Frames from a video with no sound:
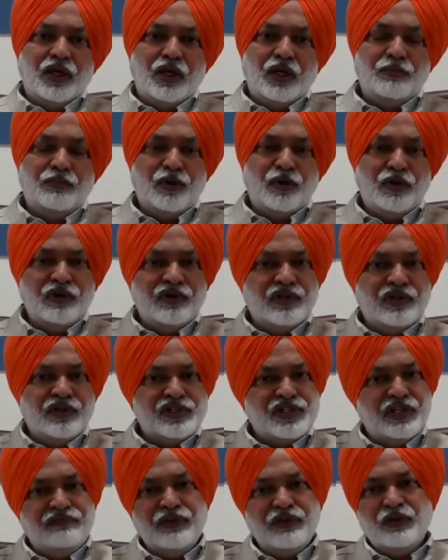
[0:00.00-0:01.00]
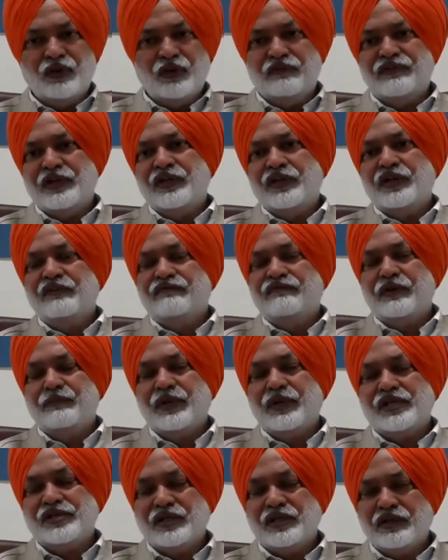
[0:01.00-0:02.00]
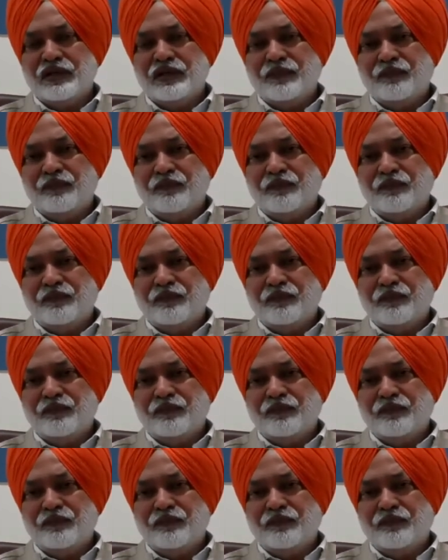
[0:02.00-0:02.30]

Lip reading: upon receiving of an information